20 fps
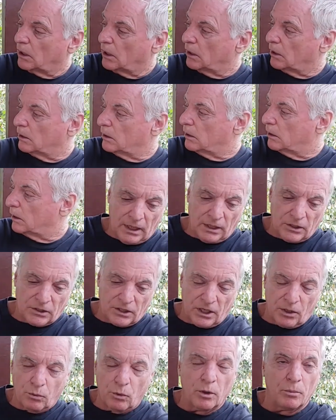and he
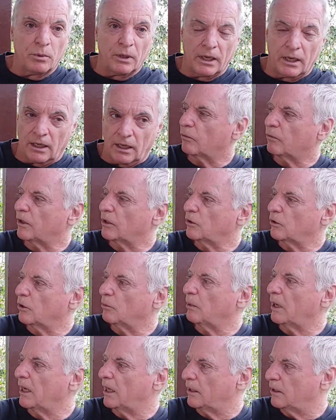hadn't said a word, but if I
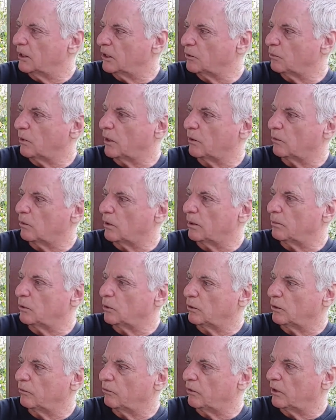turned my head this way while
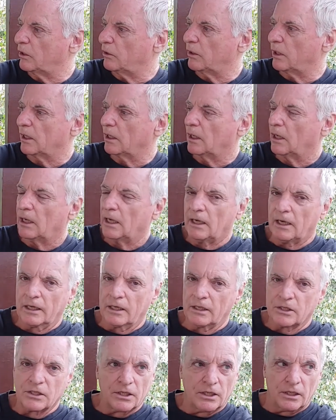I'm doing the video, I
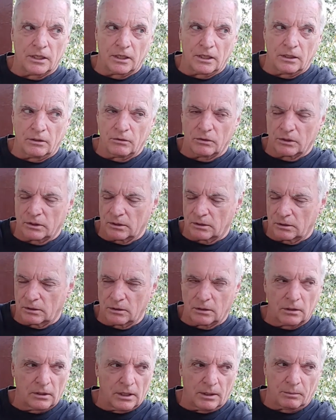could see that he
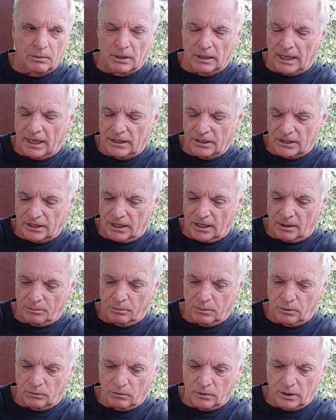kept glancing
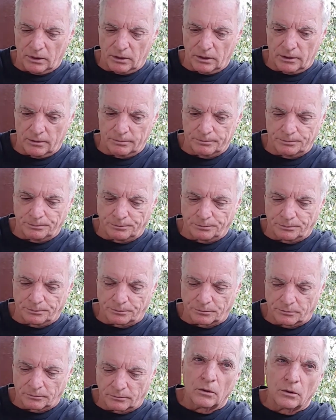up and whatnot.
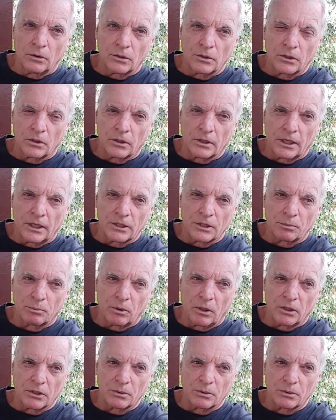There's all kinds of